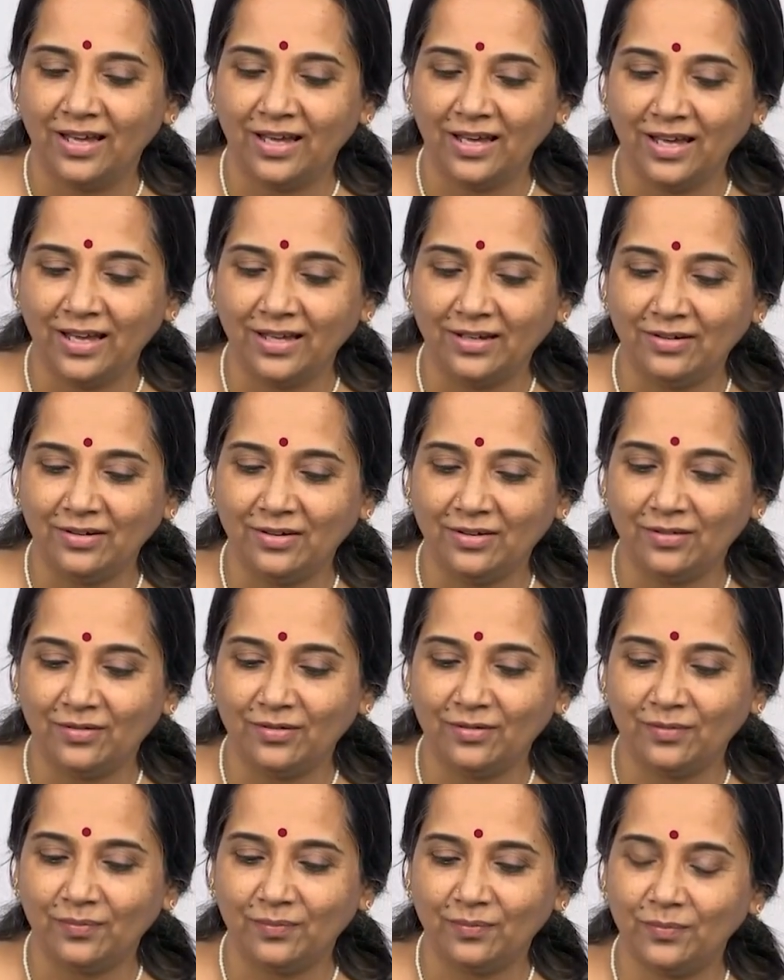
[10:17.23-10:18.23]
and
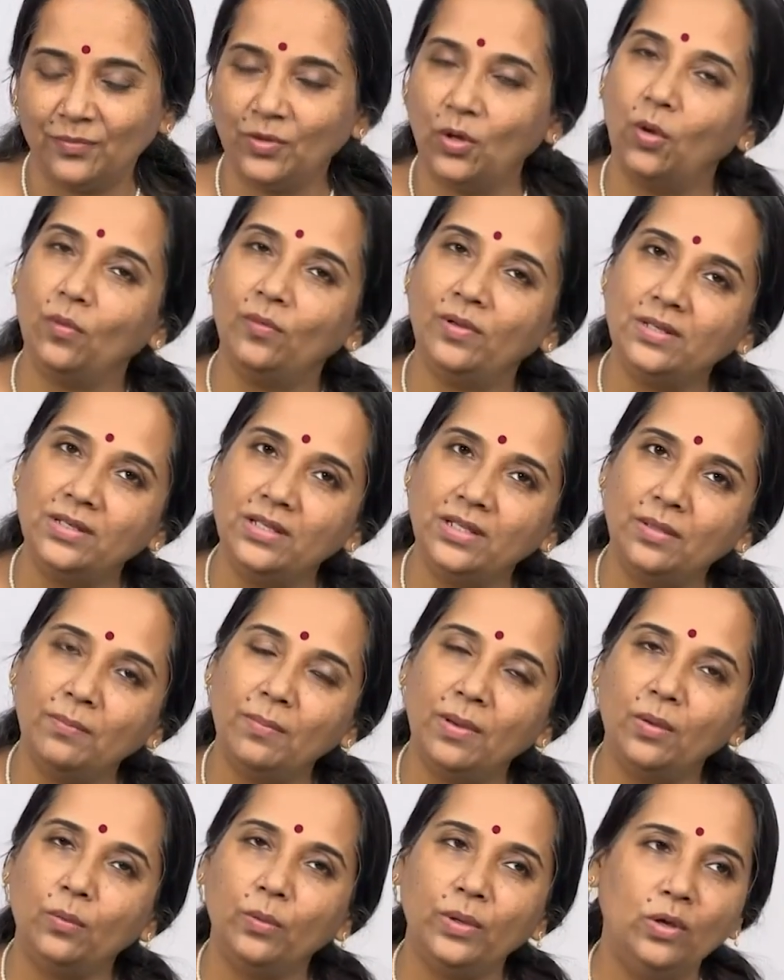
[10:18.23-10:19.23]
novelty
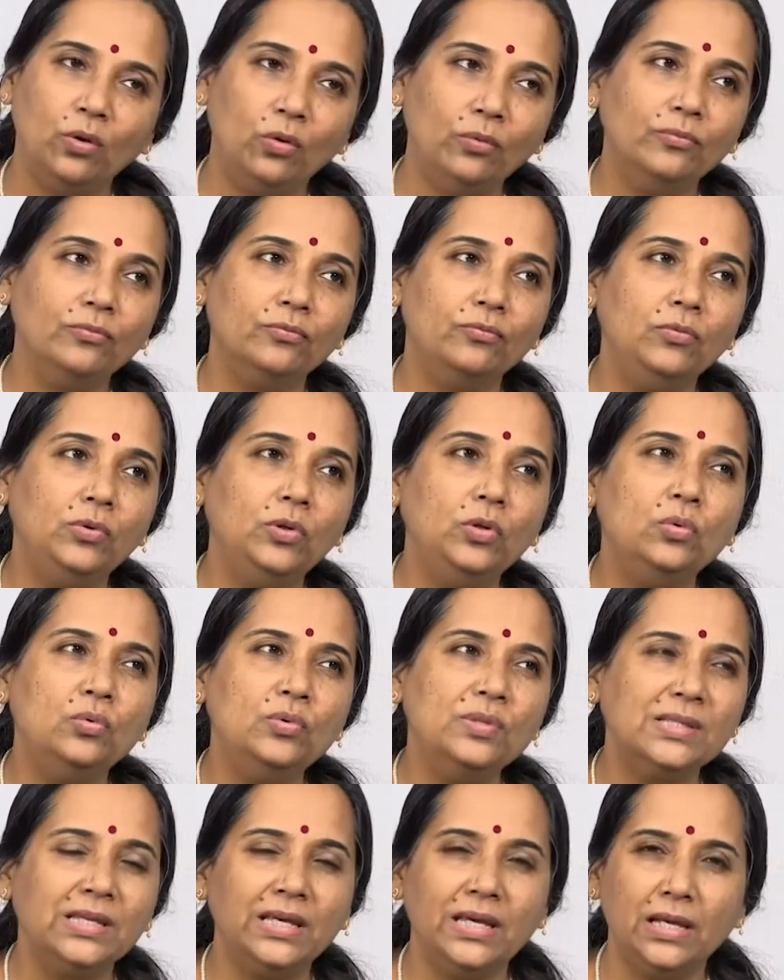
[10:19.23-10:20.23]
by way of new
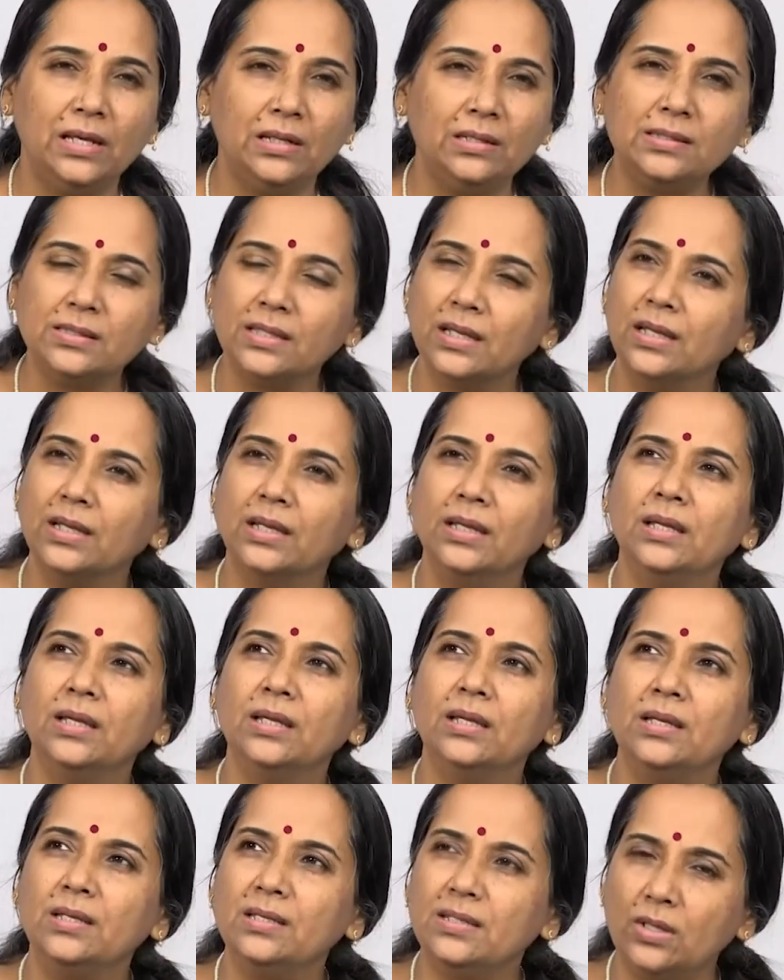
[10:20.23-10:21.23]
scales
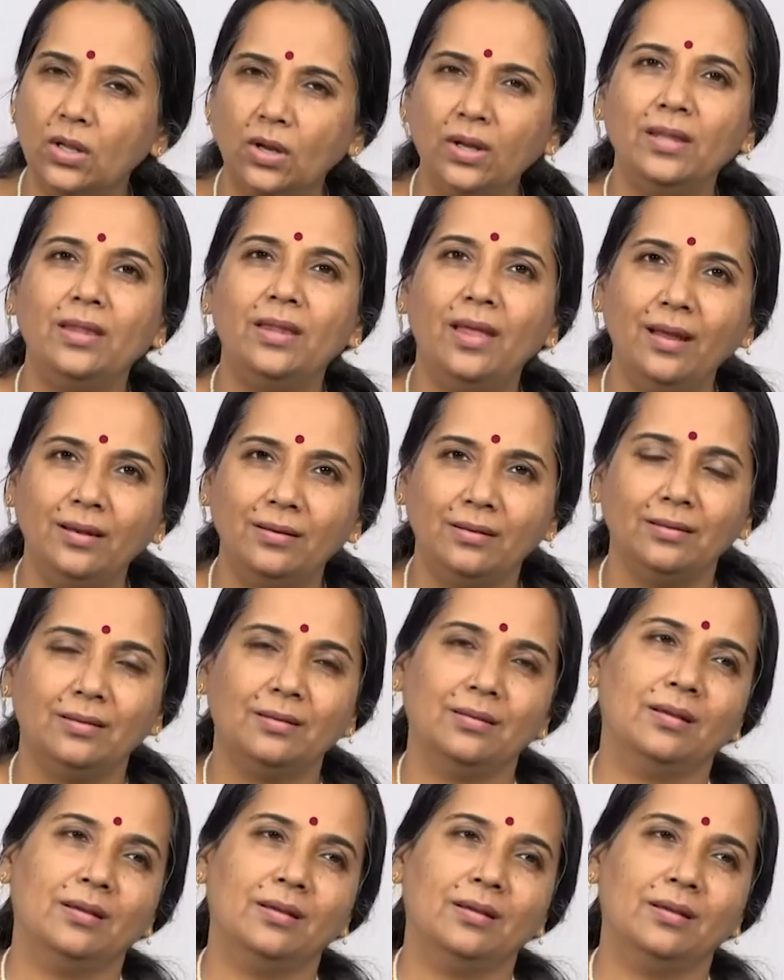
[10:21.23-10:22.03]
is not that